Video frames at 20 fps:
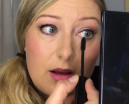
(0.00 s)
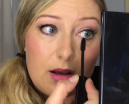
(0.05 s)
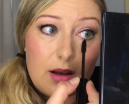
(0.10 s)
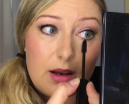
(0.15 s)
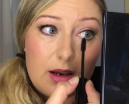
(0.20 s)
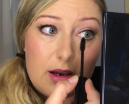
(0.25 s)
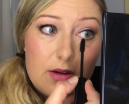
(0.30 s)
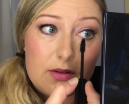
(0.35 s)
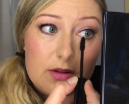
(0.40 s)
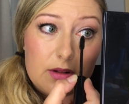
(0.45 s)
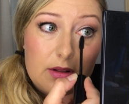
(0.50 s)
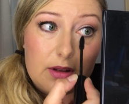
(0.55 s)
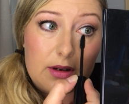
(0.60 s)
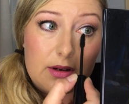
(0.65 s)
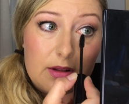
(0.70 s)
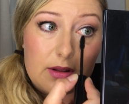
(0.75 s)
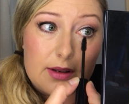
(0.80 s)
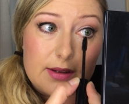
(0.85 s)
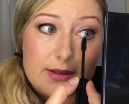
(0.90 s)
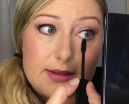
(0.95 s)
the
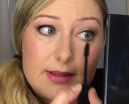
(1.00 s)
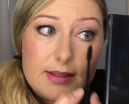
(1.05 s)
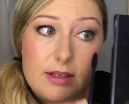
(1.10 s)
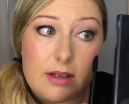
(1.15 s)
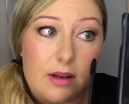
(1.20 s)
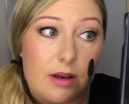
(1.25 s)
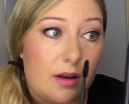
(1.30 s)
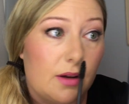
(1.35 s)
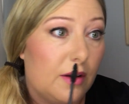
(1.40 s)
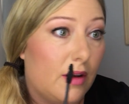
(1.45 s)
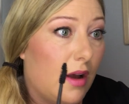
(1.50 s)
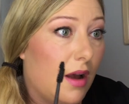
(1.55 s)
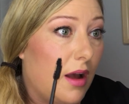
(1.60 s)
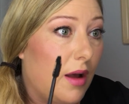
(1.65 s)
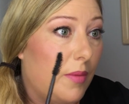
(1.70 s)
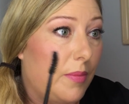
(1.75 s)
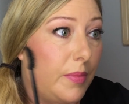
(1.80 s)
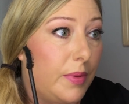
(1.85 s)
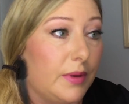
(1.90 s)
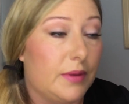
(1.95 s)
littlest
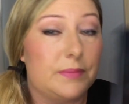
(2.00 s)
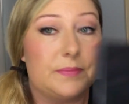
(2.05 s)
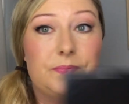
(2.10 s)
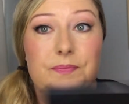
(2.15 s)
up